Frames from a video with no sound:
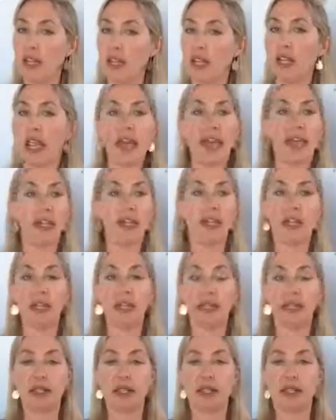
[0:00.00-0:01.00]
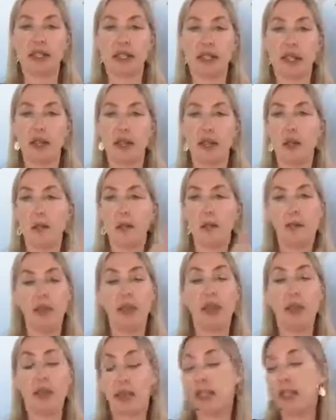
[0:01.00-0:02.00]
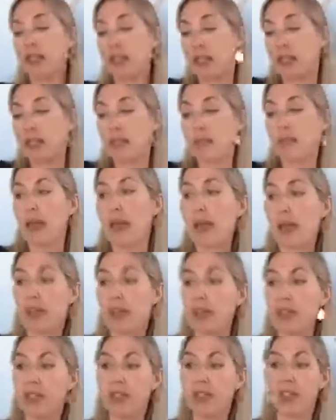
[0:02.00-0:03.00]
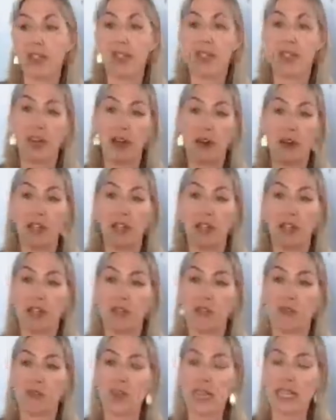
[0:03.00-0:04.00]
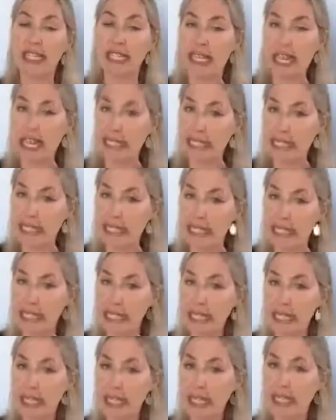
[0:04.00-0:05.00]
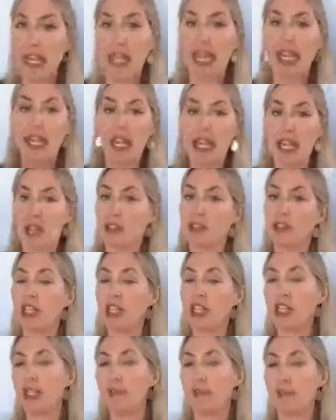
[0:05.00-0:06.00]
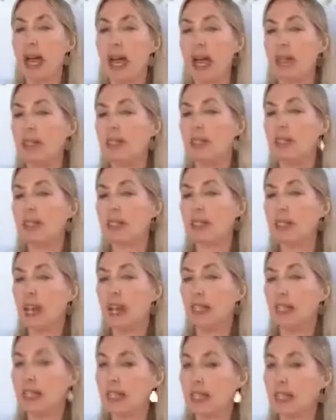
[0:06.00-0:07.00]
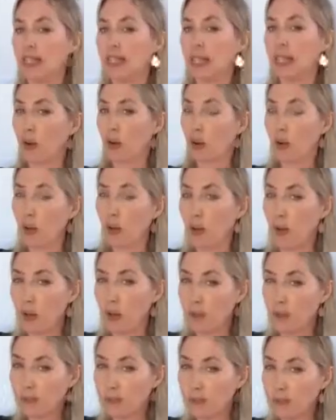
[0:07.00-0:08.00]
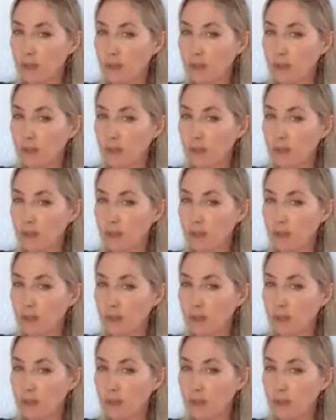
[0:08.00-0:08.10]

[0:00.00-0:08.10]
And in a sense, matter is just energy that's very dense. And energy is matter that's not dense at all.